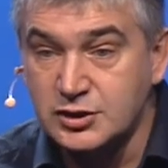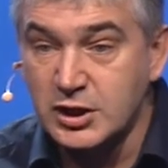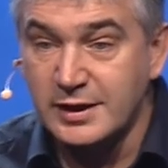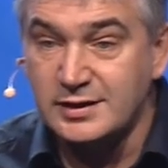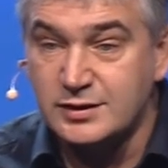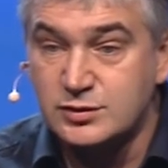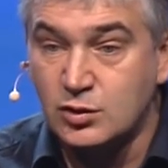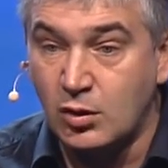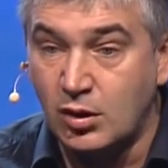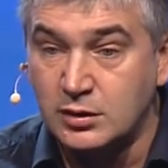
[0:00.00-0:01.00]
Chinese
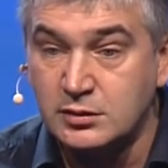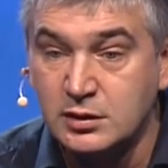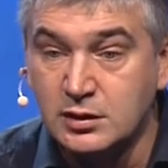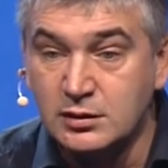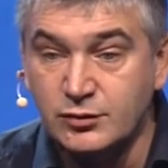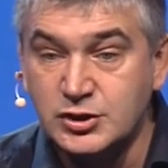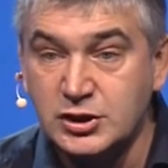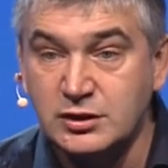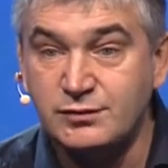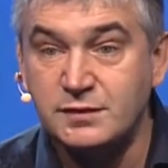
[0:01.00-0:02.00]
drone
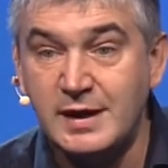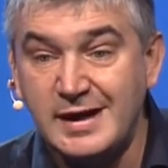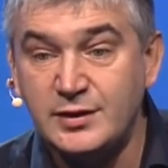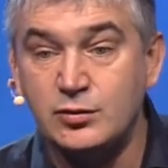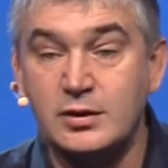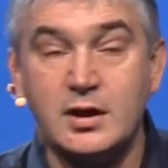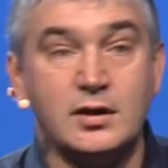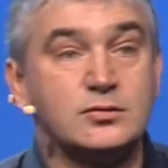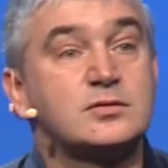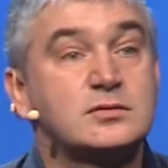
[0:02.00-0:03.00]
which can fly you
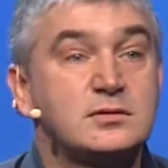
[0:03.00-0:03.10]
around.